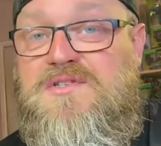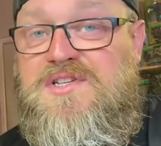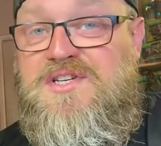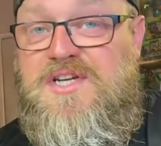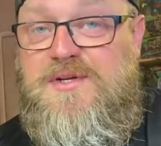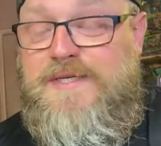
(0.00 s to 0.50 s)
the
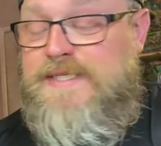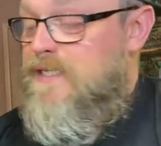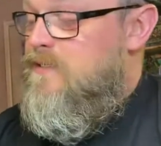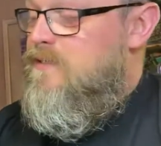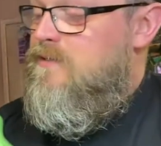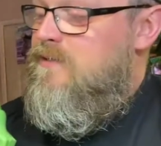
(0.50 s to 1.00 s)
nudity,
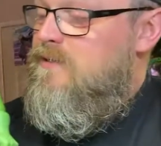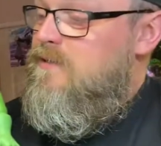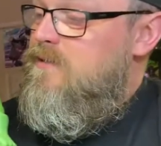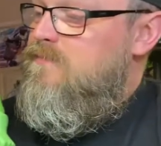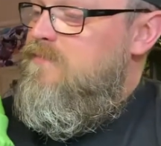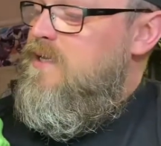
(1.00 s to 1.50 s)

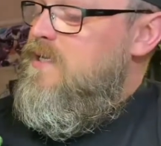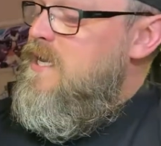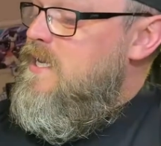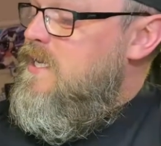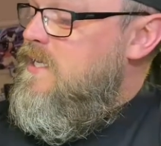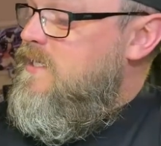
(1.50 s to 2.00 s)
but a
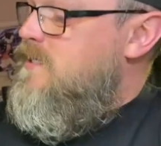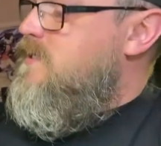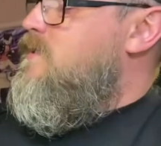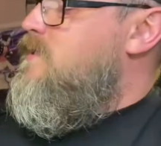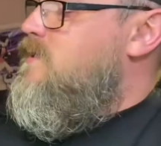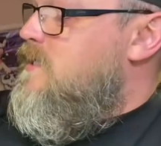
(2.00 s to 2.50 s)
naked
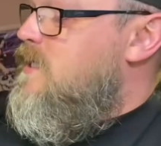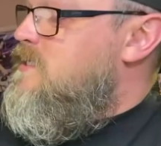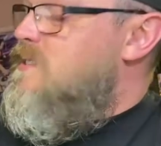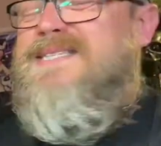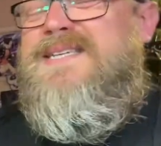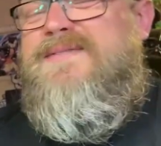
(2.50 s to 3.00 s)

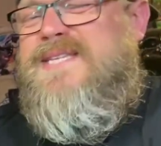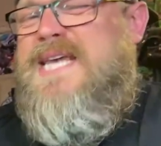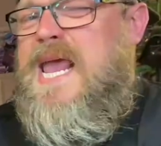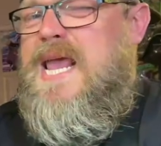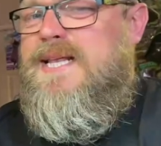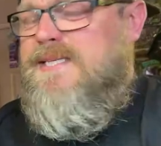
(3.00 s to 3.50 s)

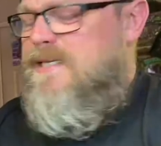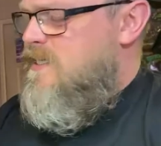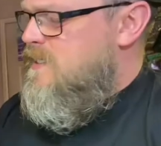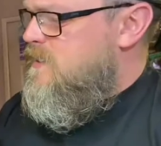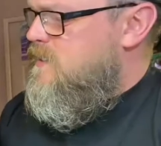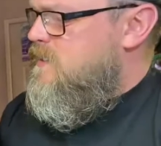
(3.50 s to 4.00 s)
1978, I
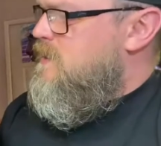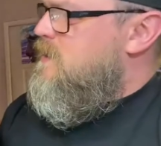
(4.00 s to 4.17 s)
think,